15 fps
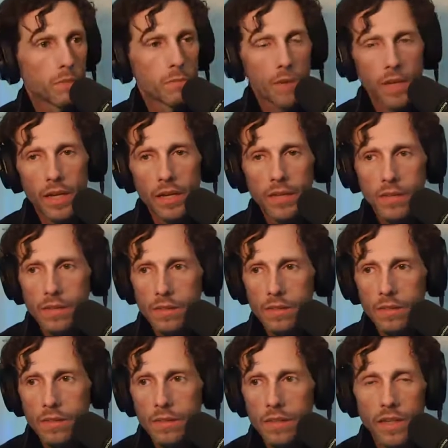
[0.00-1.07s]
place
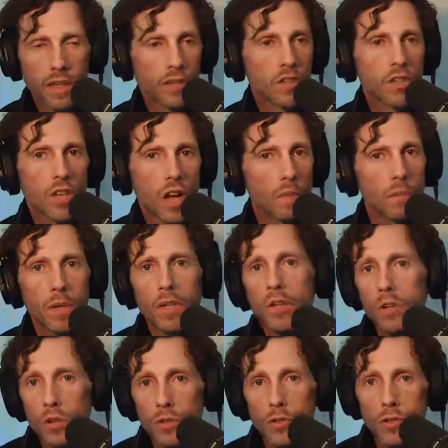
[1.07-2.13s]
in shaping
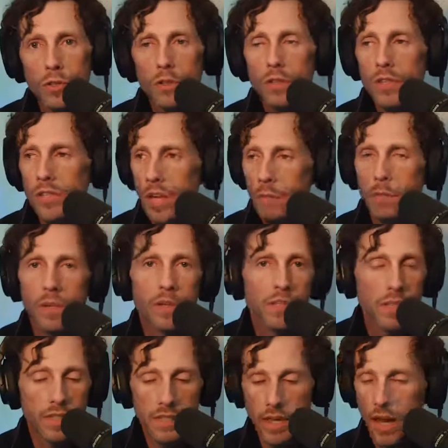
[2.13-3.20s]
culture, shaping
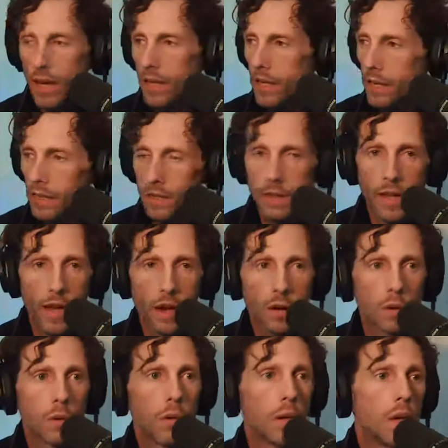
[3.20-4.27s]
society, and
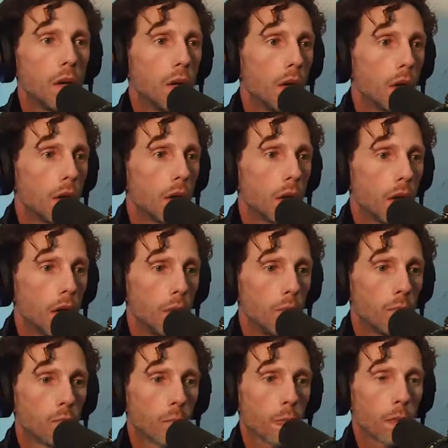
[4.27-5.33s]
how
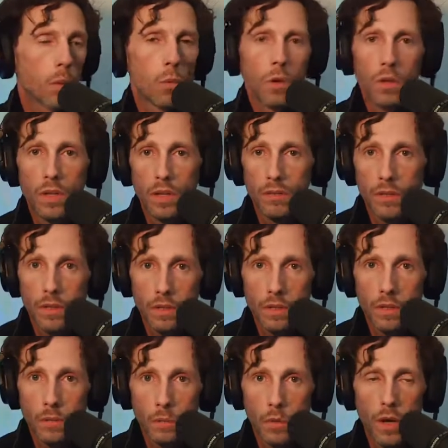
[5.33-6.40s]
we're
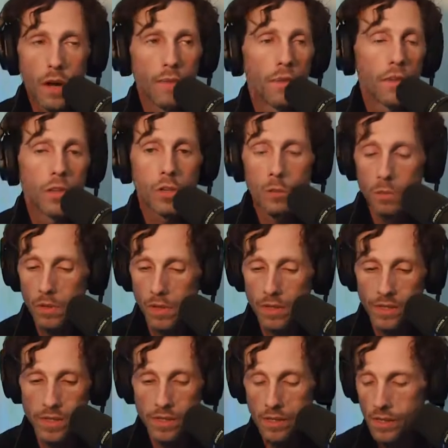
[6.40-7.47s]
having the human
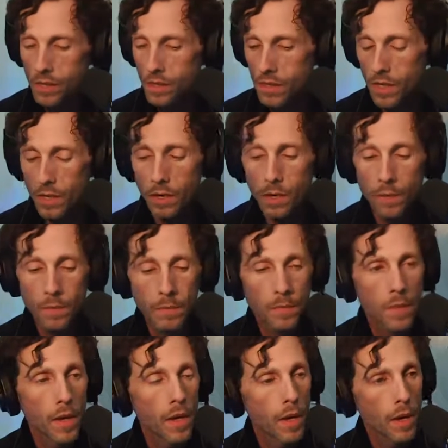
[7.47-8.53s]
existence here.
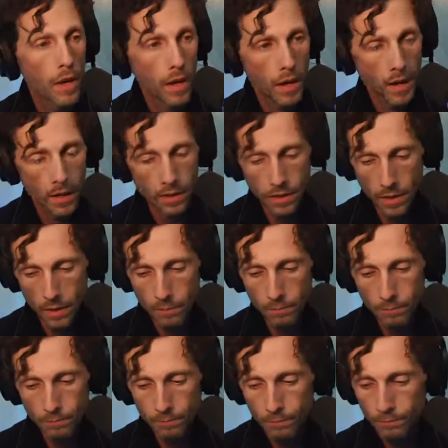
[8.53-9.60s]
And